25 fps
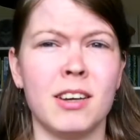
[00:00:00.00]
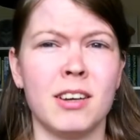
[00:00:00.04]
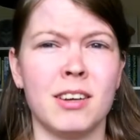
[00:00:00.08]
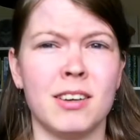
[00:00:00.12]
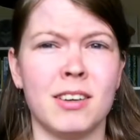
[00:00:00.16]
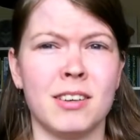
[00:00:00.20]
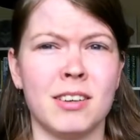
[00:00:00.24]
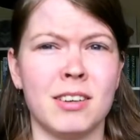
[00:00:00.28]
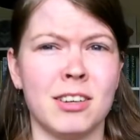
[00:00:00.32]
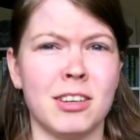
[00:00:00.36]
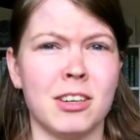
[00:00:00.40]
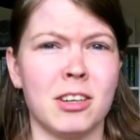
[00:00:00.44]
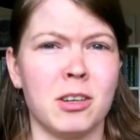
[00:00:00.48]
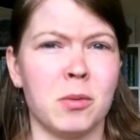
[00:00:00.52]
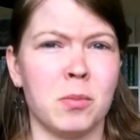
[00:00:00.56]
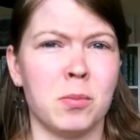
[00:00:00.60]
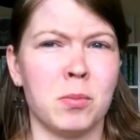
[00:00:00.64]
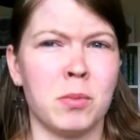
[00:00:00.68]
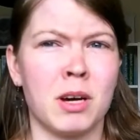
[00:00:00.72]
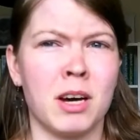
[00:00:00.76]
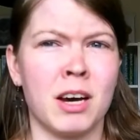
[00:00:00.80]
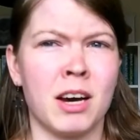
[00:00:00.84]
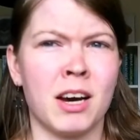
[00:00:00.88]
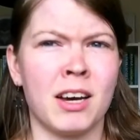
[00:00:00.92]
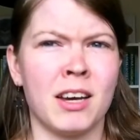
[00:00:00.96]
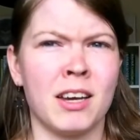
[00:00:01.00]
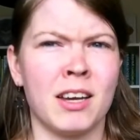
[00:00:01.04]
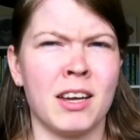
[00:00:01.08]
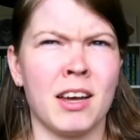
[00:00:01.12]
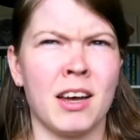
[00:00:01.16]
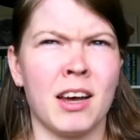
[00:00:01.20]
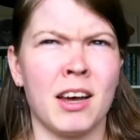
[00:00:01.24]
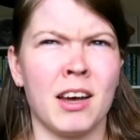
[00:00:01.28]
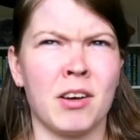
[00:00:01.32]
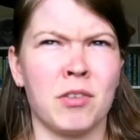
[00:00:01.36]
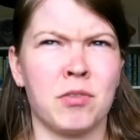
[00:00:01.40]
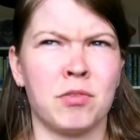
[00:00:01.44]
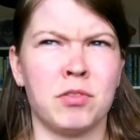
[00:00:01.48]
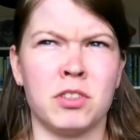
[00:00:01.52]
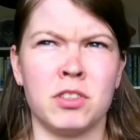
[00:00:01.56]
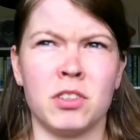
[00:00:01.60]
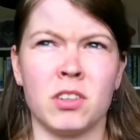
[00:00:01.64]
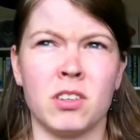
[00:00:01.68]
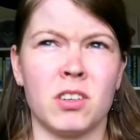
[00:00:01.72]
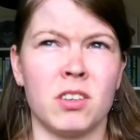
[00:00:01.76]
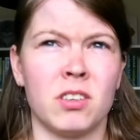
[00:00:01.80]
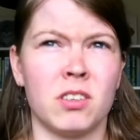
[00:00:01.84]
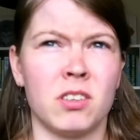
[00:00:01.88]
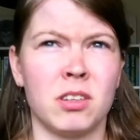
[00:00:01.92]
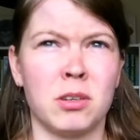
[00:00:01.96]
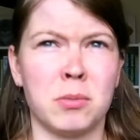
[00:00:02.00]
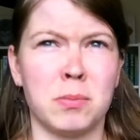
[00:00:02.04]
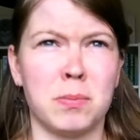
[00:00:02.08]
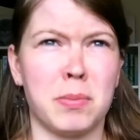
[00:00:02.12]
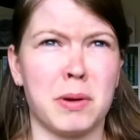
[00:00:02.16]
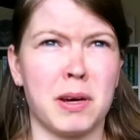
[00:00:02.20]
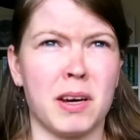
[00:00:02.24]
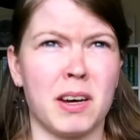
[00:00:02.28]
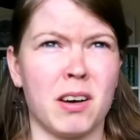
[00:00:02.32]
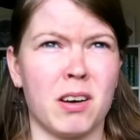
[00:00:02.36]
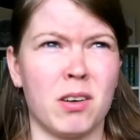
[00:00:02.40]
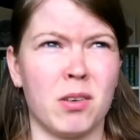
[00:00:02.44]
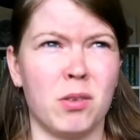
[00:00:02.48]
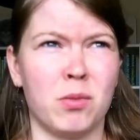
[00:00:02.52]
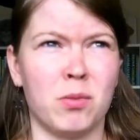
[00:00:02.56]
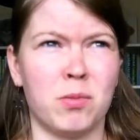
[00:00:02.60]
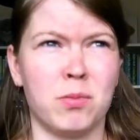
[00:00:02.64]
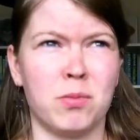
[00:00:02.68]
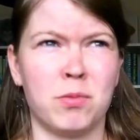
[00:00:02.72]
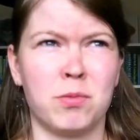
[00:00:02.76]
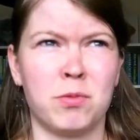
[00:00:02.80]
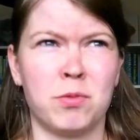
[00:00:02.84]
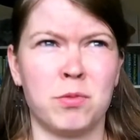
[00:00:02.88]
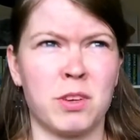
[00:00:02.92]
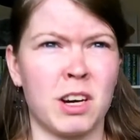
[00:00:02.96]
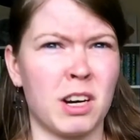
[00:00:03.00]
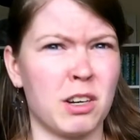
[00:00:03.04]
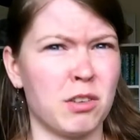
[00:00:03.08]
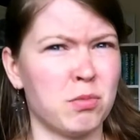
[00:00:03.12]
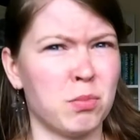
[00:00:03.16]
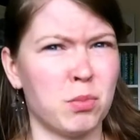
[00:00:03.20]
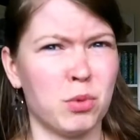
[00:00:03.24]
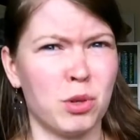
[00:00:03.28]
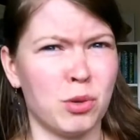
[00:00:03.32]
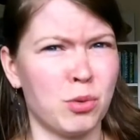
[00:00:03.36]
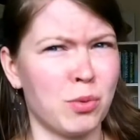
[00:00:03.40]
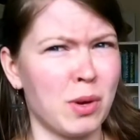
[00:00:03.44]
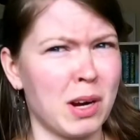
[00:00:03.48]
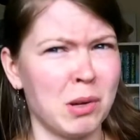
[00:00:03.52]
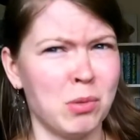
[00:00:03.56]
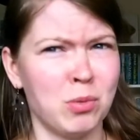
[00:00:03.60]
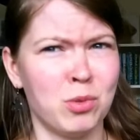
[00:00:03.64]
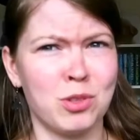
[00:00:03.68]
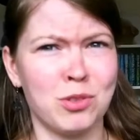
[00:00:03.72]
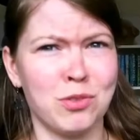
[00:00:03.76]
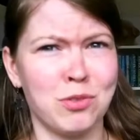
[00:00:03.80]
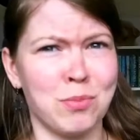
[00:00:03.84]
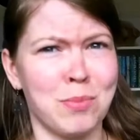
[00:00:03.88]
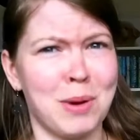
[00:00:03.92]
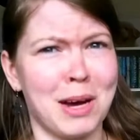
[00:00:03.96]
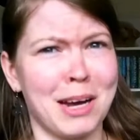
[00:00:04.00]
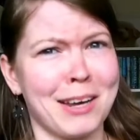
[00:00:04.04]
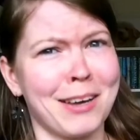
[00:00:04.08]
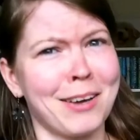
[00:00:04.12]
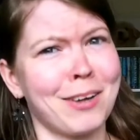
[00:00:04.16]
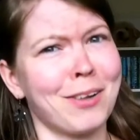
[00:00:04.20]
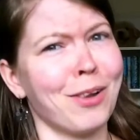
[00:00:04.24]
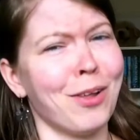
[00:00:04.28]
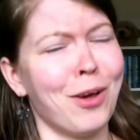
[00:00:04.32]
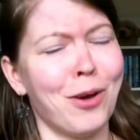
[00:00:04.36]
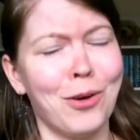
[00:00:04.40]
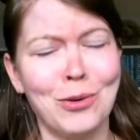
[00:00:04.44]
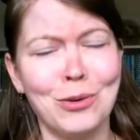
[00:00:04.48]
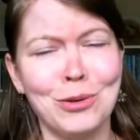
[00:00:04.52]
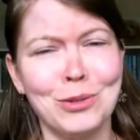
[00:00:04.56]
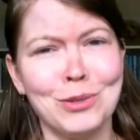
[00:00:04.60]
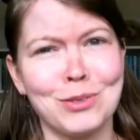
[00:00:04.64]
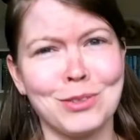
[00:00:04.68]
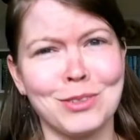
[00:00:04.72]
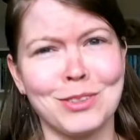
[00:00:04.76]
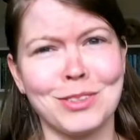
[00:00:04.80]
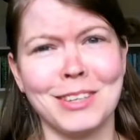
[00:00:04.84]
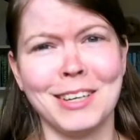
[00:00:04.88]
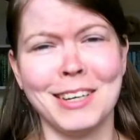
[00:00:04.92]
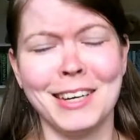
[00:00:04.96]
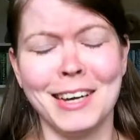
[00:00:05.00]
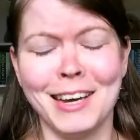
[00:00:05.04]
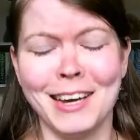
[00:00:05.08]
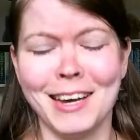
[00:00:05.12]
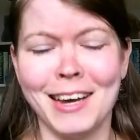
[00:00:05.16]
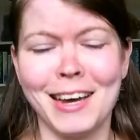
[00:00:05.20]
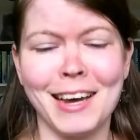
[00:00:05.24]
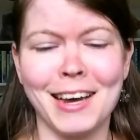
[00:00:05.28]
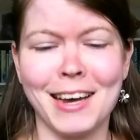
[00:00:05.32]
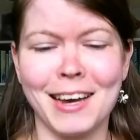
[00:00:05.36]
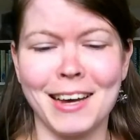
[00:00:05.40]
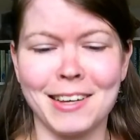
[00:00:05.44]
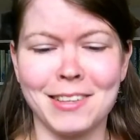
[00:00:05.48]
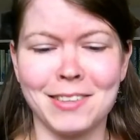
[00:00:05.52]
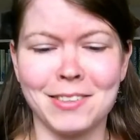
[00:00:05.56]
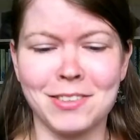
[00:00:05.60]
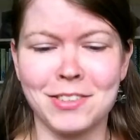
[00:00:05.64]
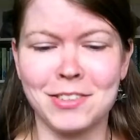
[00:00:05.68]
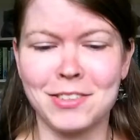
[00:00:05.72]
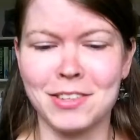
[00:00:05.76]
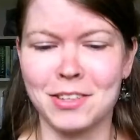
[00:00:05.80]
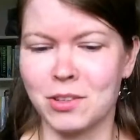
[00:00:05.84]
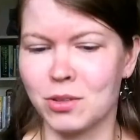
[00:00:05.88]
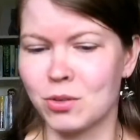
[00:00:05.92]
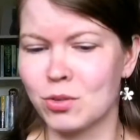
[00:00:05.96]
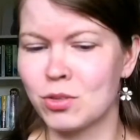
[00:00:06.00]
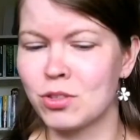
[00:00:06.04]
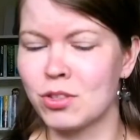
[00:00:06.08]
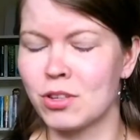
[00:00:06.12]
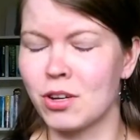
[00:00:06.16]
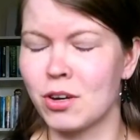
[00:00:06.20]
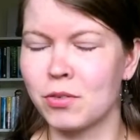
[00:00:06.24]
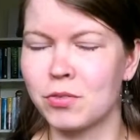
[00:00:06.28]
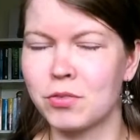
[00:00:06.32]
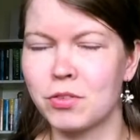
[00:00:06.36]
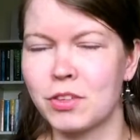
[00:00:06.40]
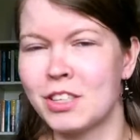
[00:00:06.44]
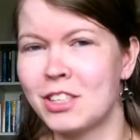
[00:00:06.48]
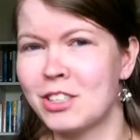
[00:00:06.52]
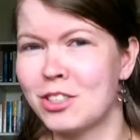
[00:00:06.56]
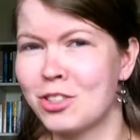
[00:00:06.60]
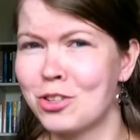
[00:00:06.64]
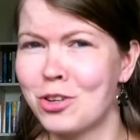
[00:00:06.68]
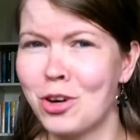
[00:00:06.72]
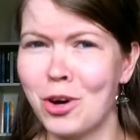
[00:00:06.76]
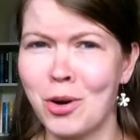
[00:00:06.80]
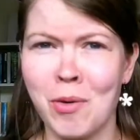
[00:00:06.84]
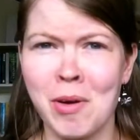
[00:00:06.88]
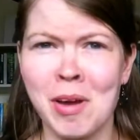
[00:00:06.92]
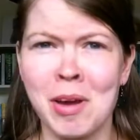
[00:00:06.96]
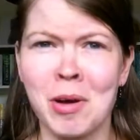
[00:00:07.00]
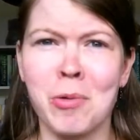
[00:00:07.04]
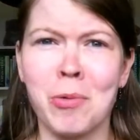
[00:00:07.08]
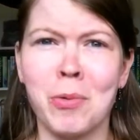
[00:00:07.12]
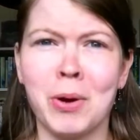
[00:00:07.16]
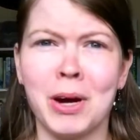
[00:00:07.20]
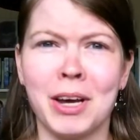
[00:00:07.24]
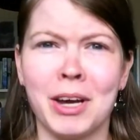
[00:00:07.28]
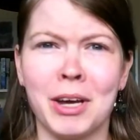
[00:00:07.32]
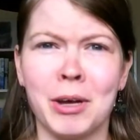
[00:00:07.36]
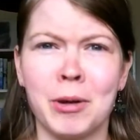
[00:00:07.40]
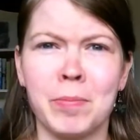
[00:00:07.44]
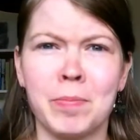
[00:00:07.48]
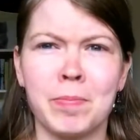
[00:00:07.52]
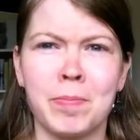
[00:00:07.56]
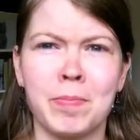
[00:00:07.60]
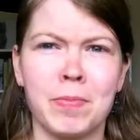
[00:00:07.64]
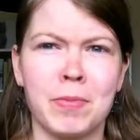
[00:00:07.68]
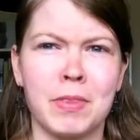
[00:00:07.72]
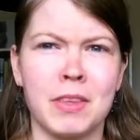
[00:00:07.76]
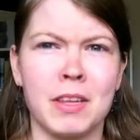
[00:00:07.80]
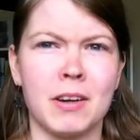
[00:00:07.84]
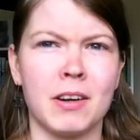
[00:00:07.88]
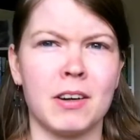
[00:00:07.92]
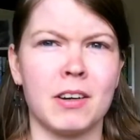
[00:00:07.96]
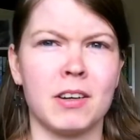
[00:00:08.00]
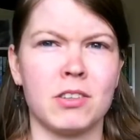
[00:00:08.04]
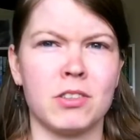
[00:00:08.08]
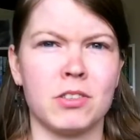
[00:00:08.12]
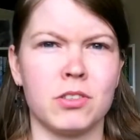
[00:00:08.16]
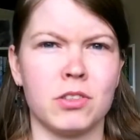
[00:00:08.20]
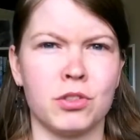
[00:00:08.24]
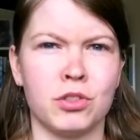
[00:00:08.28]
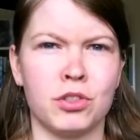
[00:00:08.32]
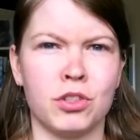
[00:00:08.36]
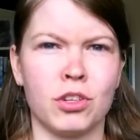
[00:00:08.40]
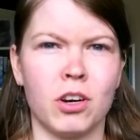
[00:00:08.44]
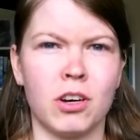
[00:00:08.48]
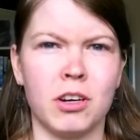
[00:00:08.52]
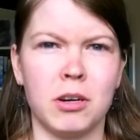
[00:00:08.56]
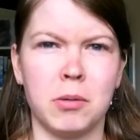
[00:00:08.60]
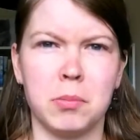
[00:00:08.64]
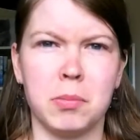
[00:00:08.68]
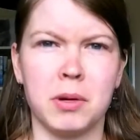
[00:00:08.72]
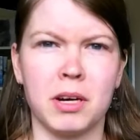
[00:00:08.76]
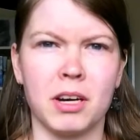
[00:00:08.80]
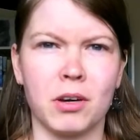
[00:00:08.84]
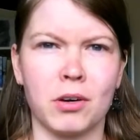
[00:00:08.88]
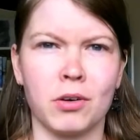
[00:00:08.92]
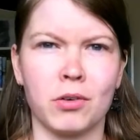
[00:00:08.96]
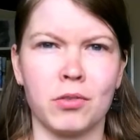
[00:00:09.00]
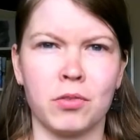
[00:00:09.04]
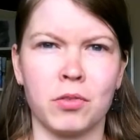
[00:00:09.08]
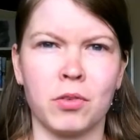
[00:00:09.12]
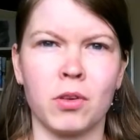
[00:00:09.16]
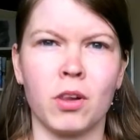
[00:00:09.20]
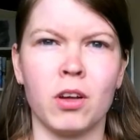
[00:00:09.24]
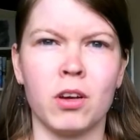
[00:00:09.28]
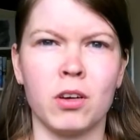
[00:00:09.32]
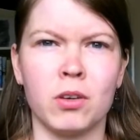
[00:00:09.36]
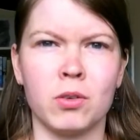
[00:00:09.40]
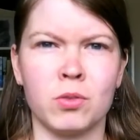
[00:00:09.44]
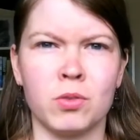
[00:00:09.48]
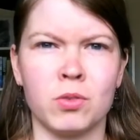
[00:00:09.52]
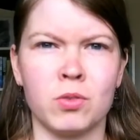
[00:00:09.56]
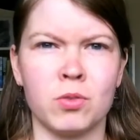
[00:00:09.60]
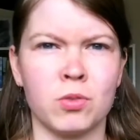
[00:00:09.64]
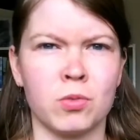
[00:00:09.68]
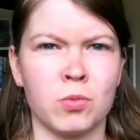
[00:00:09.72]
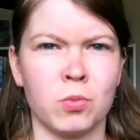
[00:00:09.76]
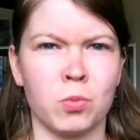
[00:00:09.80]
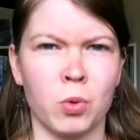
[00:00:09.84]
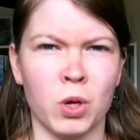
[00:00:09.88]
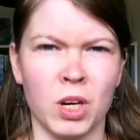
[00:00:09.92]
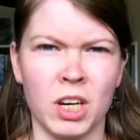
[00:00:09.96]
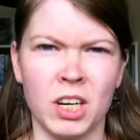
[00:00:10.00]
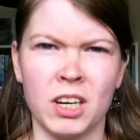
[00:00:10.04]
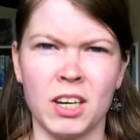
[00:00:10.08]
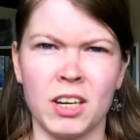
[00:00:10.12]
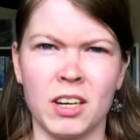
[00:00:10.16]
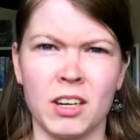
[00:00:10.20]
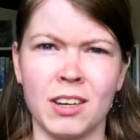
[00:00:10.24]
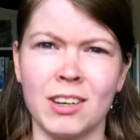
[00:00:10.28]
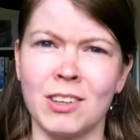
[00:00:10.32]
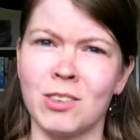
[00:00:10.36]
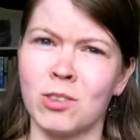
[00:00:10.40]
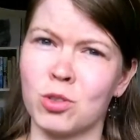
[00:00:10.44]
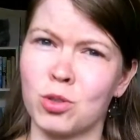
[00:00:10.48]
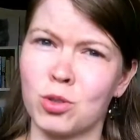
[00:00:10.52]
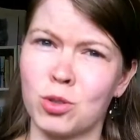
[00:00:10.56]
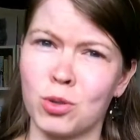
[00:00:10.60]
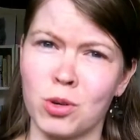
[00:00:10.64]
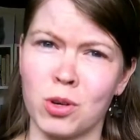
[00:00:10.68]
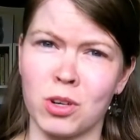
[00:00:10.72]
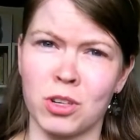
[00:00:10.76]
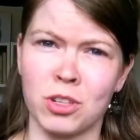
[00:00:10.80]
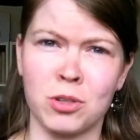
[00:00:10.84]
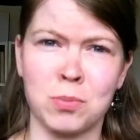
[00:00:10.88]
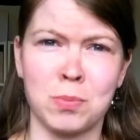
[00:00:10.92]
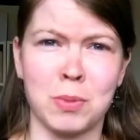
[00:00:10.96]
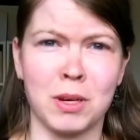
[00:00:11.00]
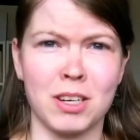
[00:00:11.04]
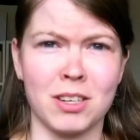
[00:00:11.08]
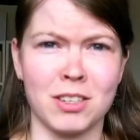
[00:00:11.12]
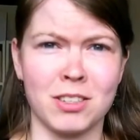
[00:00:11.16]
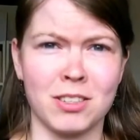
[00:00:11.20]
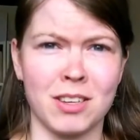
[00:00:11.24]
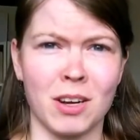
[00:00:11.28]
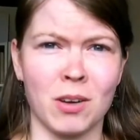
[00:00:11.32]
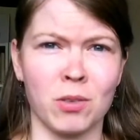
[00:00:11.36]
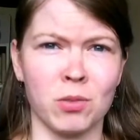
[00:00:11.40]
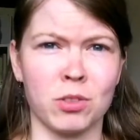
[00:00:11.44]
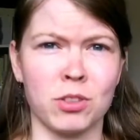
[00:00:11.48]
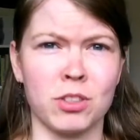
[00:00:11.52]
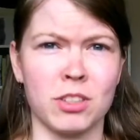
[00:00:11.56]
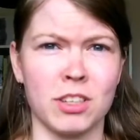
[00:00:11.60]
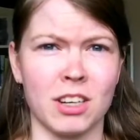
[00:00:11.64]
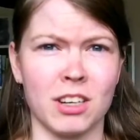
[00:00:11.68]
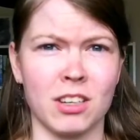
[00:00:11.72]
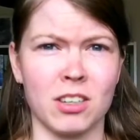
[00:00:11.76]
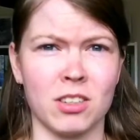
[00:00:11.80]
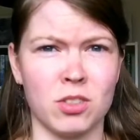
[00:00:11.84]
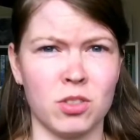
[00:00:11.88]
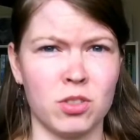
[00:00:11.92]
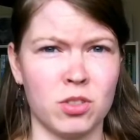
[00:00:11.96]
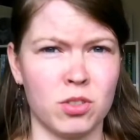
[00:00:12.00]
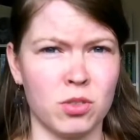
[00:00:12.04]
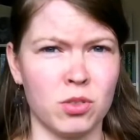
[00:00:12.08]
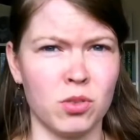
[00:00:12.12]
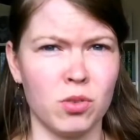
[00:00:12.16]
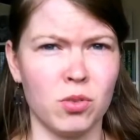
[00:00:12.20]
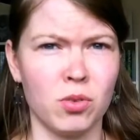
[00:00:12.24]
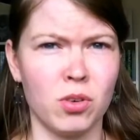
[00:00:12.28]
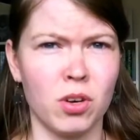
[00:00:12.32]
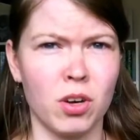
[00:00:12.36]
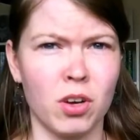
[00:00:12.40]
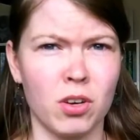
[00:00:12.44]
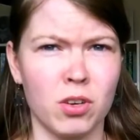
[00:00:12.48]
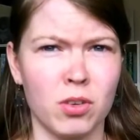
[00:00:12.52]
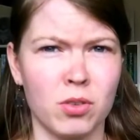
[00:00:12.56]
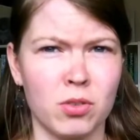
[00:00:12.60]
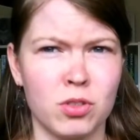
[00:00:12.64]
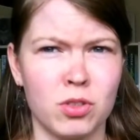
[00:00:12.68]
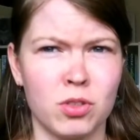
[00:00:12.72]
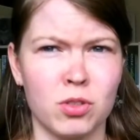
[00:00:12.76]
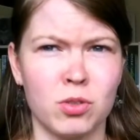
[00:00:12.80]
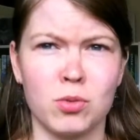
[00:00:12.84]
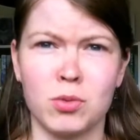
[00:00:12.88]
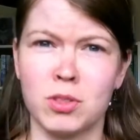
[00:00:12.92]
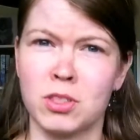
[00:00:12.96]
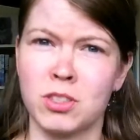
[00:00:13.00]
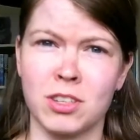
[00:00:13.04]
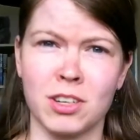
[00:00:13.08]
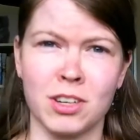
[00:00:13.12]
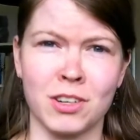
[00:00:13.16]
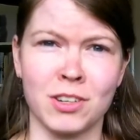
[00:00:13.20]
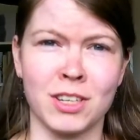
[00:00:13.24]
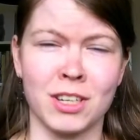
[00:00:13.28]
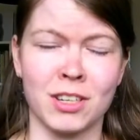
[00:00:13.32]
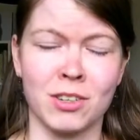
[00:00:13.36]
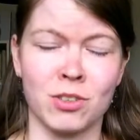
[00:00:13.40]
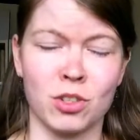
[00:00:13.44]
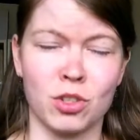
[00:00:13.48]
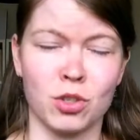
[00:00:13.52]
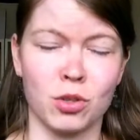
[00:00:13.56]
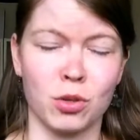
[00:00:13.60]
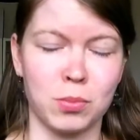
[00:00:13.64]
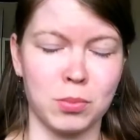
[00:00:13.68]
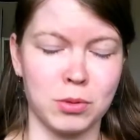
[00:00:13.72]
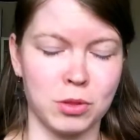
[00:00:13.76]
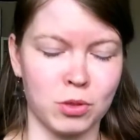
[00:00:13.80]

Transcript: I have done about 5 more rounds of my clothes and still stuff is going away. There's a giant bag of clothes waiting in the storage space downstairs to go to a secondhand shop